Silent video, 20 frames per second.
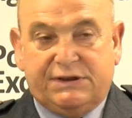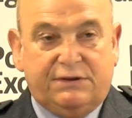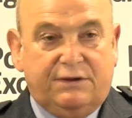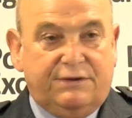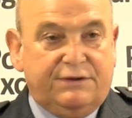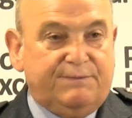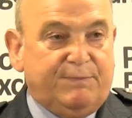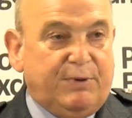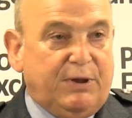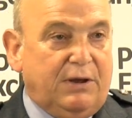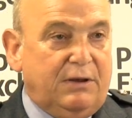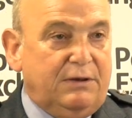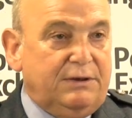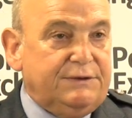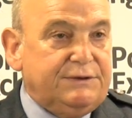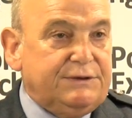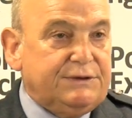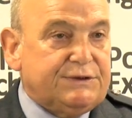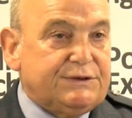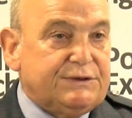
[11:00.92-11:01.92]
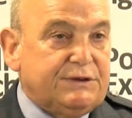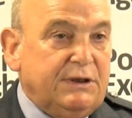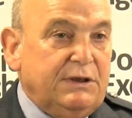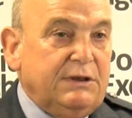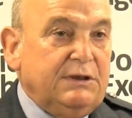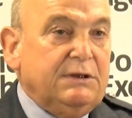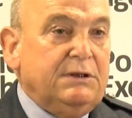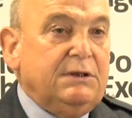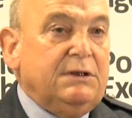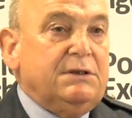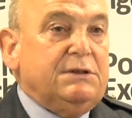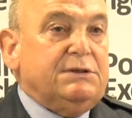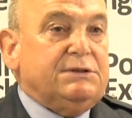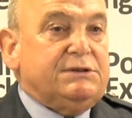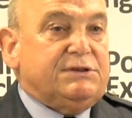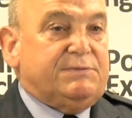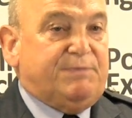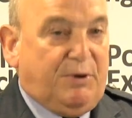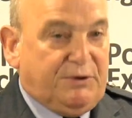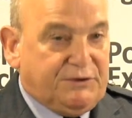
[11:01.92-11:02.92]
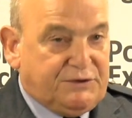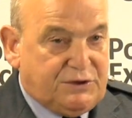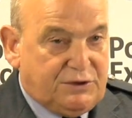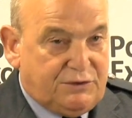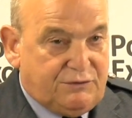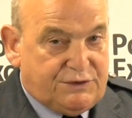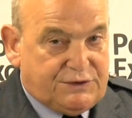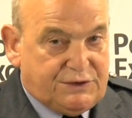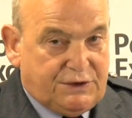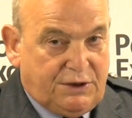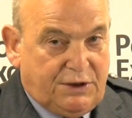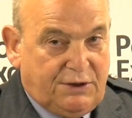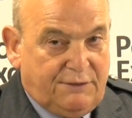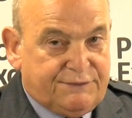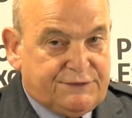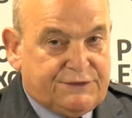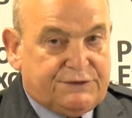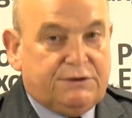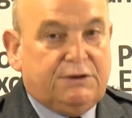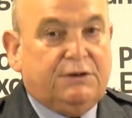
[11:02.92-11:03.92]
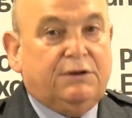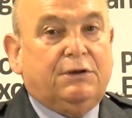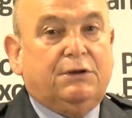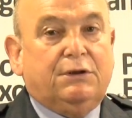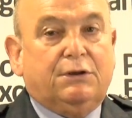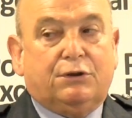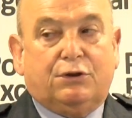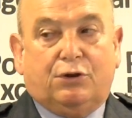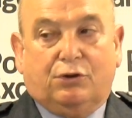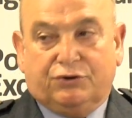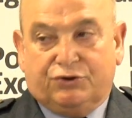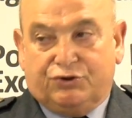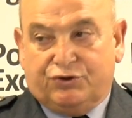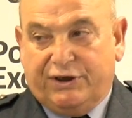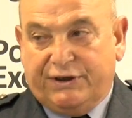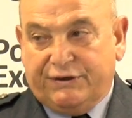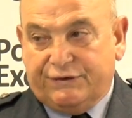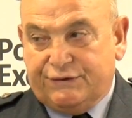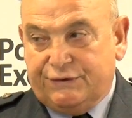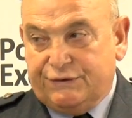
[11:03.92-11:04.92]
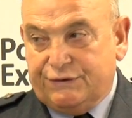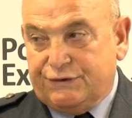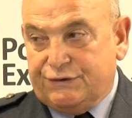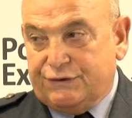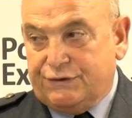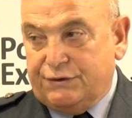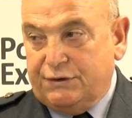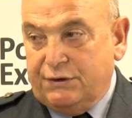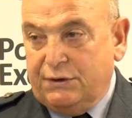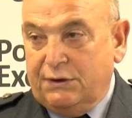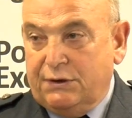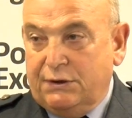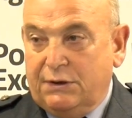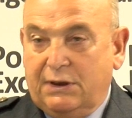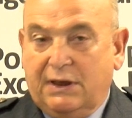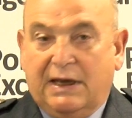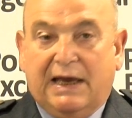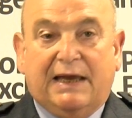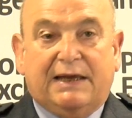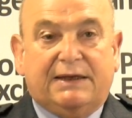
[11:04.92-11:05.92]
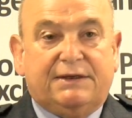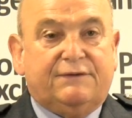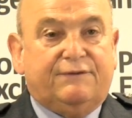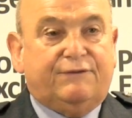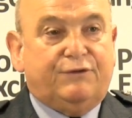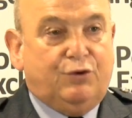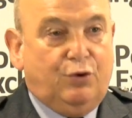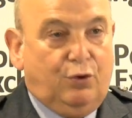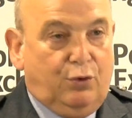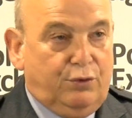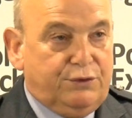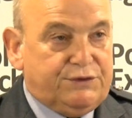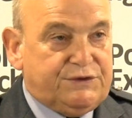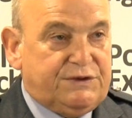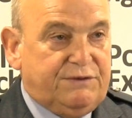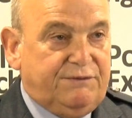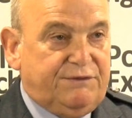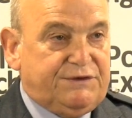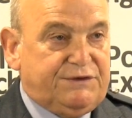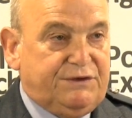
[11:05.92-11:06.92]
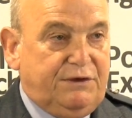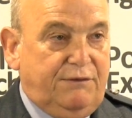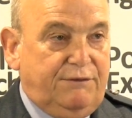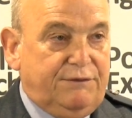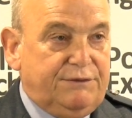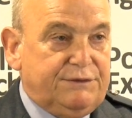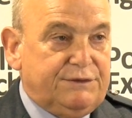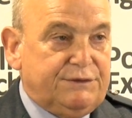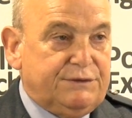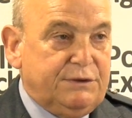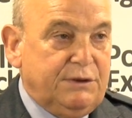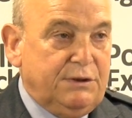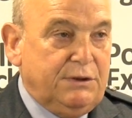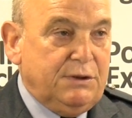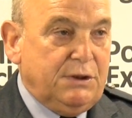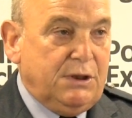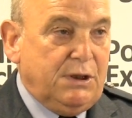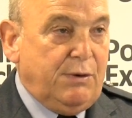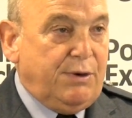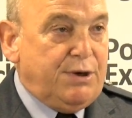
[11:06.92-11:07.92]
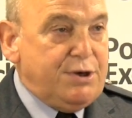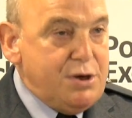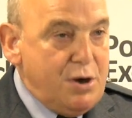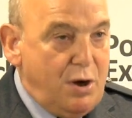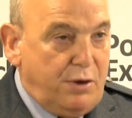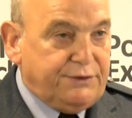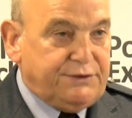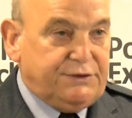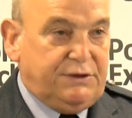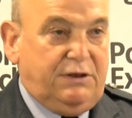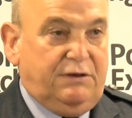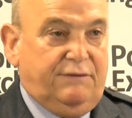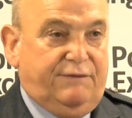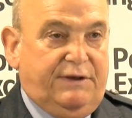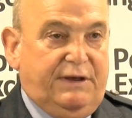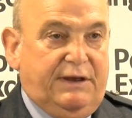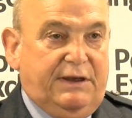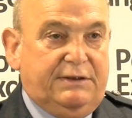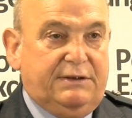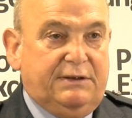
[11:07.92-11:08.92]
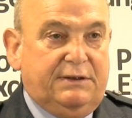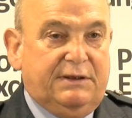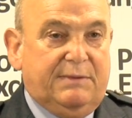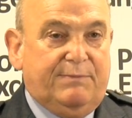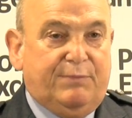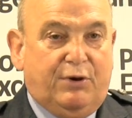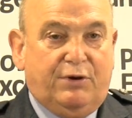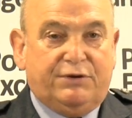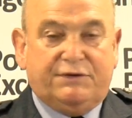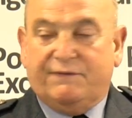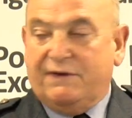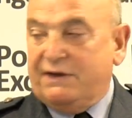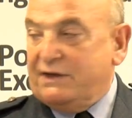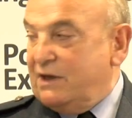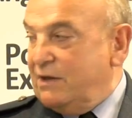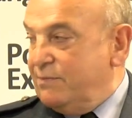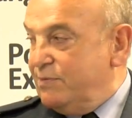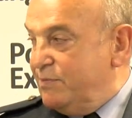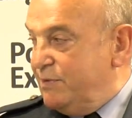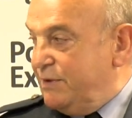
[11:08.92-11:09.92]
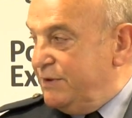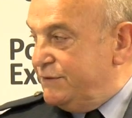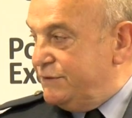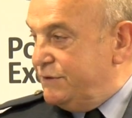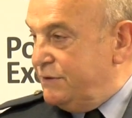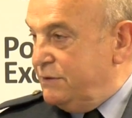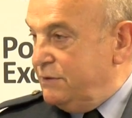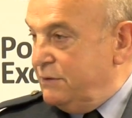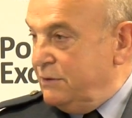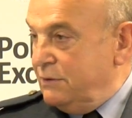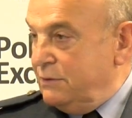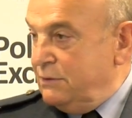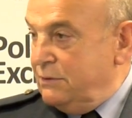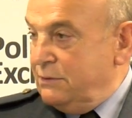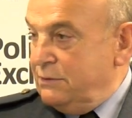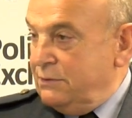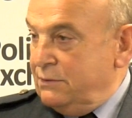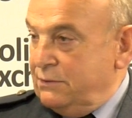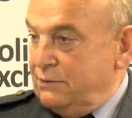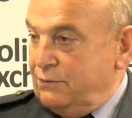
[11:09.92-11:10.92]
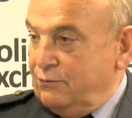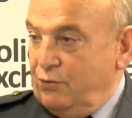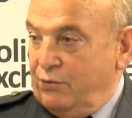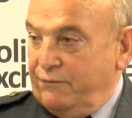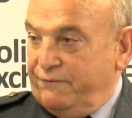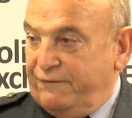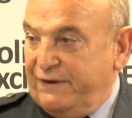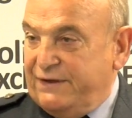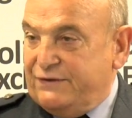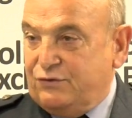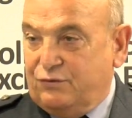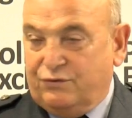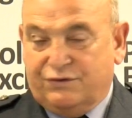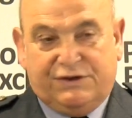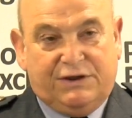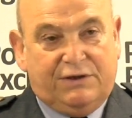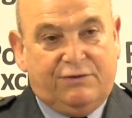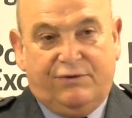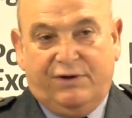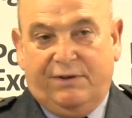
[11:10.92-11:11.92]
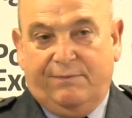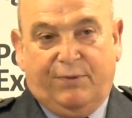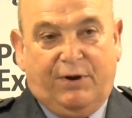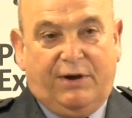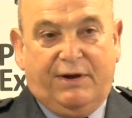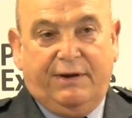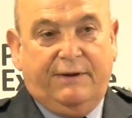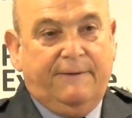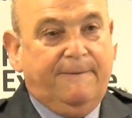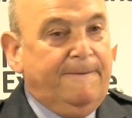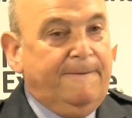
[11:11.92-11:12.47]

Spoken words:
in other parlance, sponsored reserves, contractors, and of course civil servants, who are not overhead, they're part of our capability. The Royal Fleet Auxiliary, by